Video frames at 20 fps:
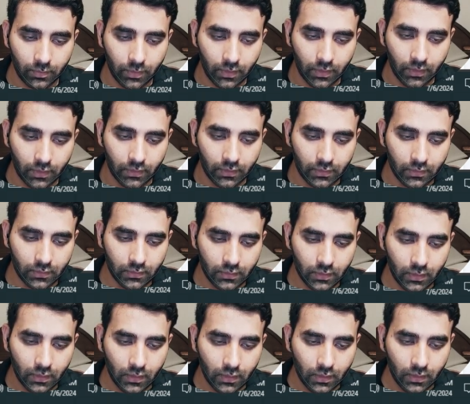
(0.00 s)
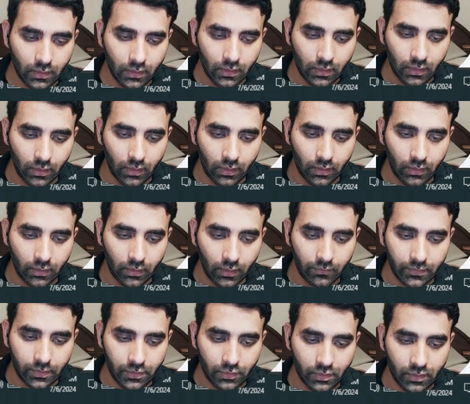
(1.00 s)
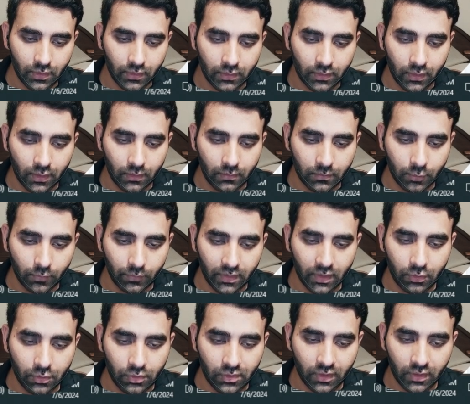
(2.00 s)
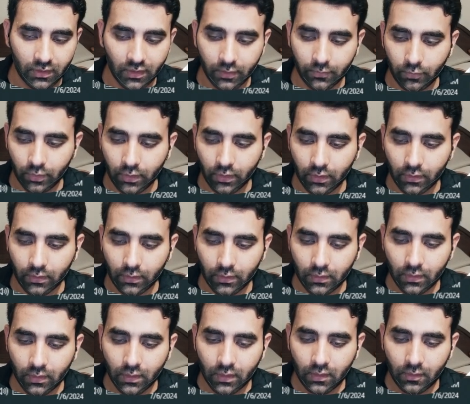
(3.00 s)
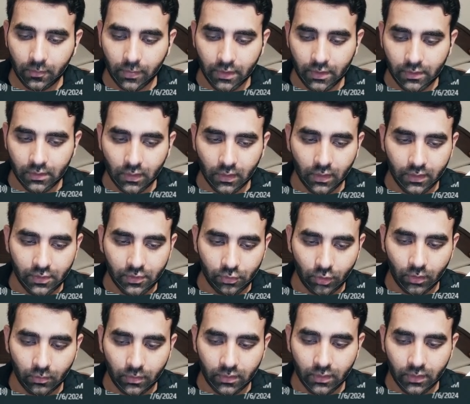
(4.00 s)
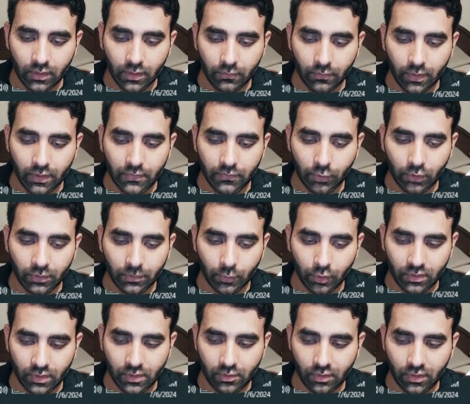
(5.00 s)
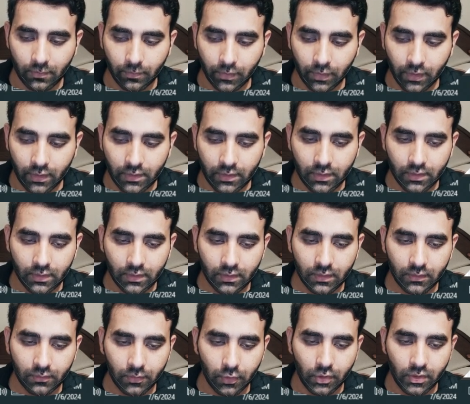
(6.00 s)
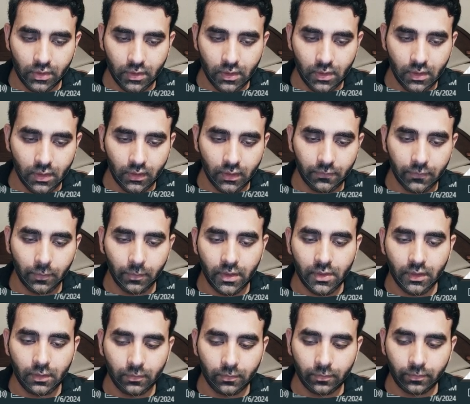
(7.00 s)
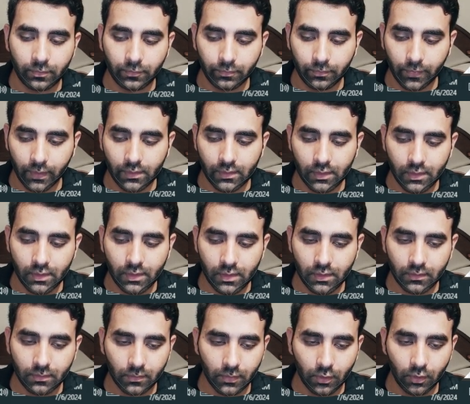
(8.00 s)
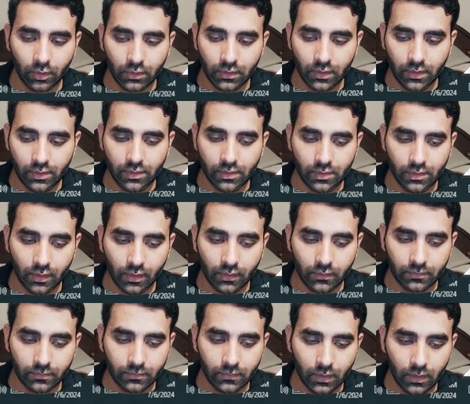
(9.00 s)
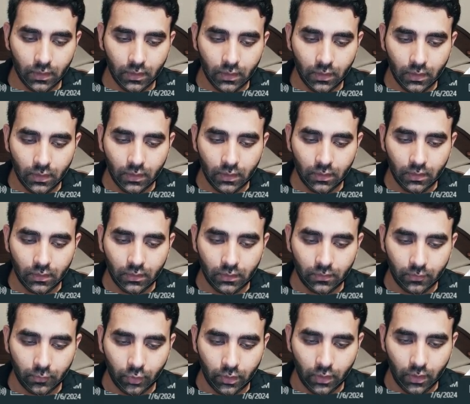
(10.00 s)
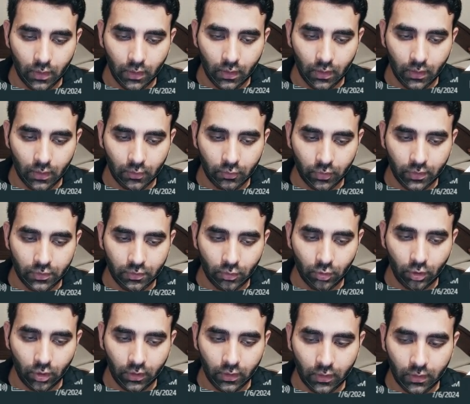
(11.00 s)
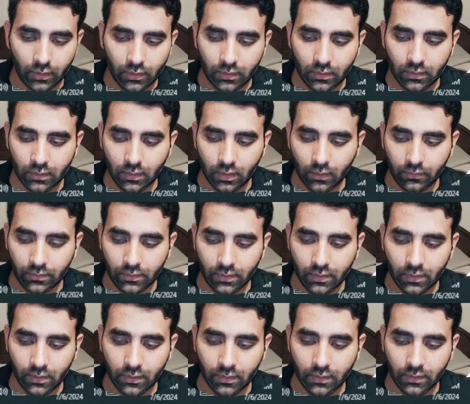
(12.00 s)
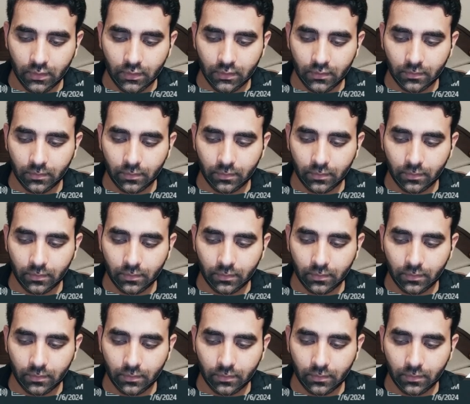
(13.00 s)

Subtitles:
any version you want of WordPress by configuring the basic settings. Here we can choose our email associated with the WordPress.